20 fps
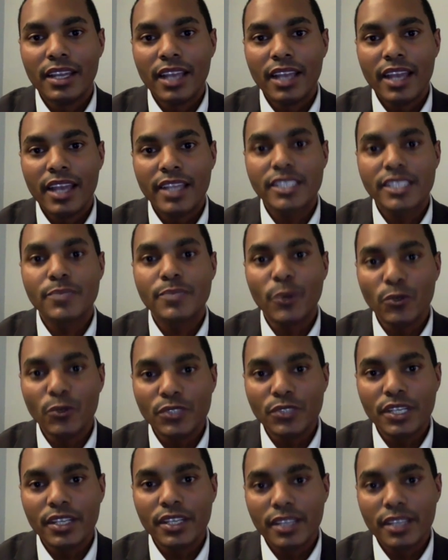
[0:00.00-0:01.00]
and
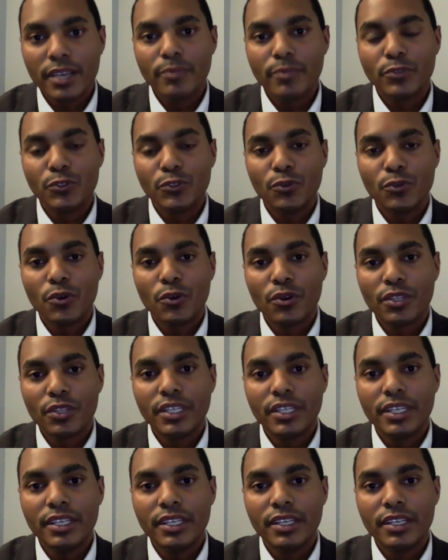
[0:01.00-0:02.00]
exposing them to
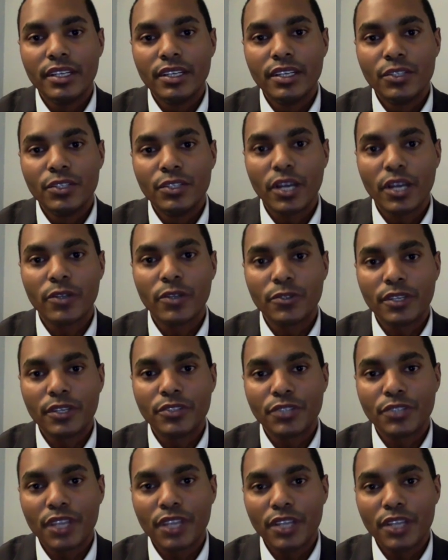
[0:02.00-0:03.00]
early childhood
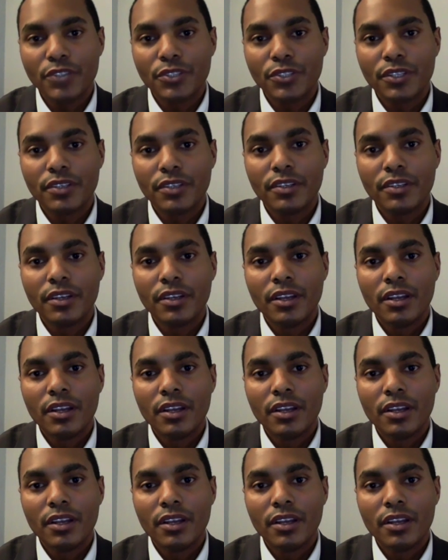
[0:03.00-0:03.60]
education